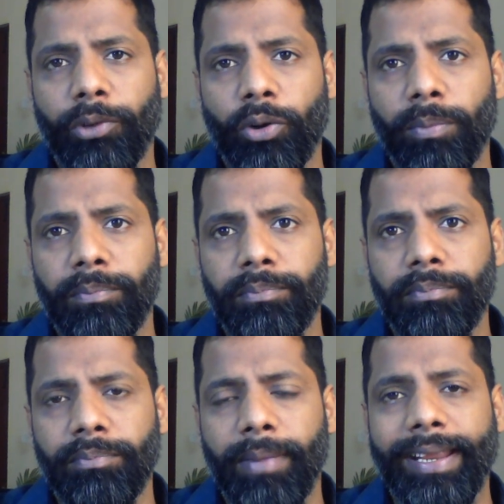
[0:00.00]

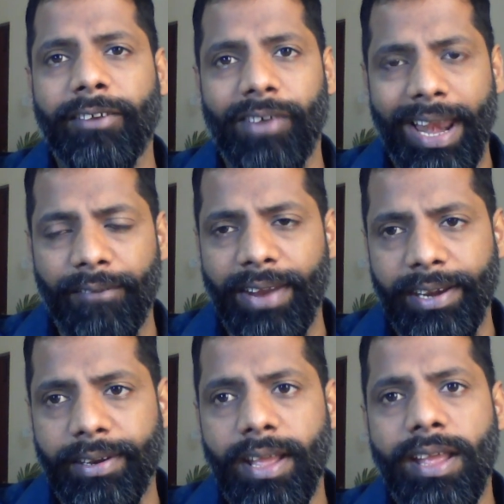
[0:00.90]
make it
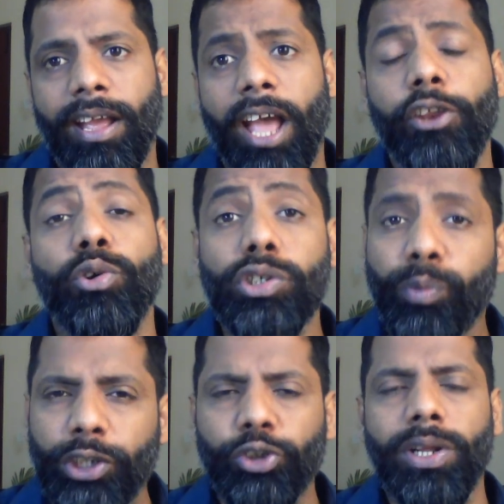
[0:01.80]
relevant, and use
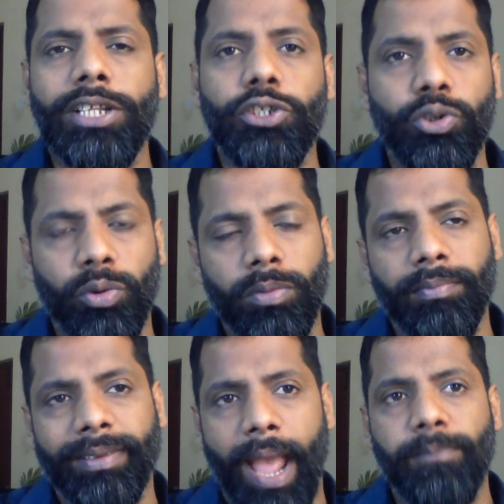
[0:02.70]
visuals
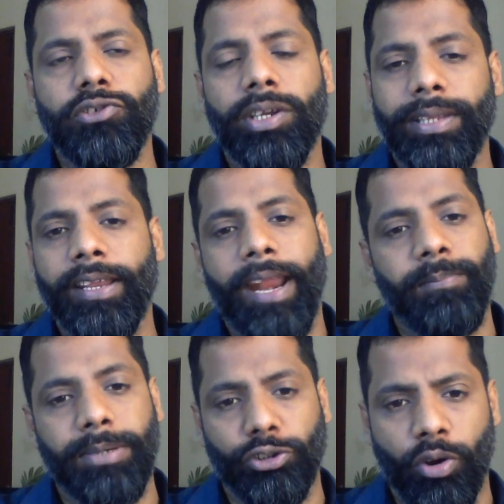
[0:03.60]
to capture the
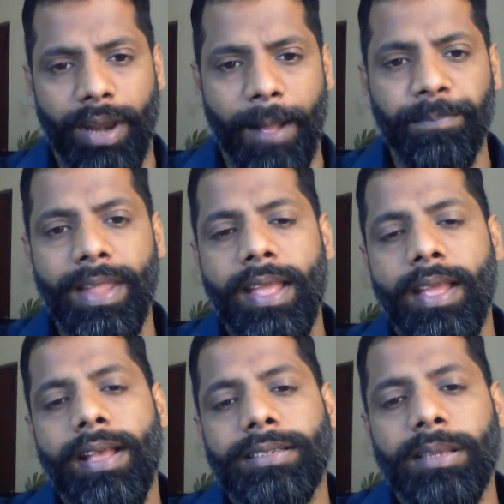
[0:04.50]
right persona.
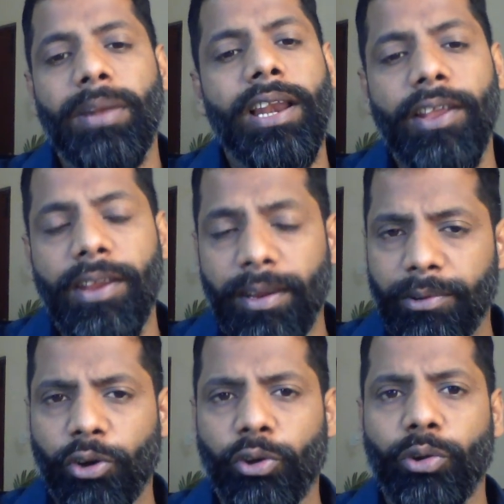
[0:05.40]
Similarly,
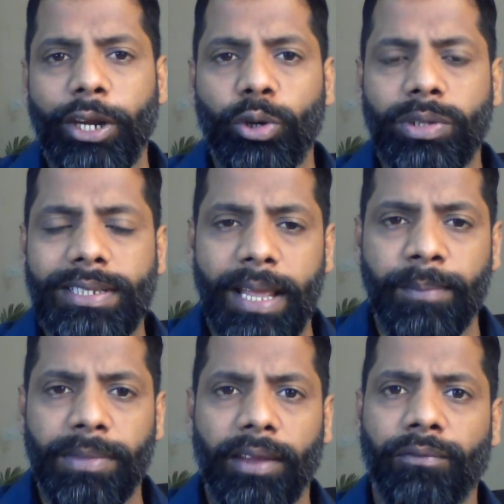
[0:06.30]
you can do the
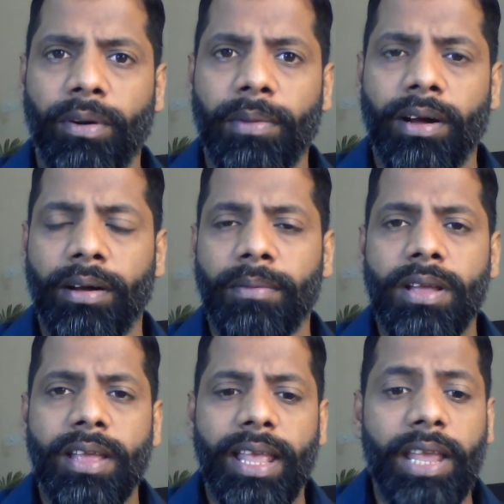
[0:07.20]
same thing from a
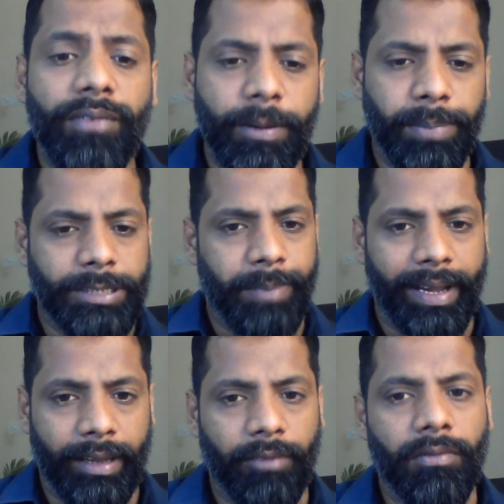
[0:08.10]
event
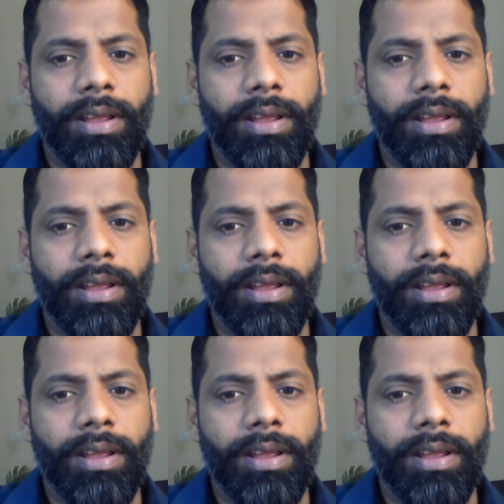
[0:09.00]
perspective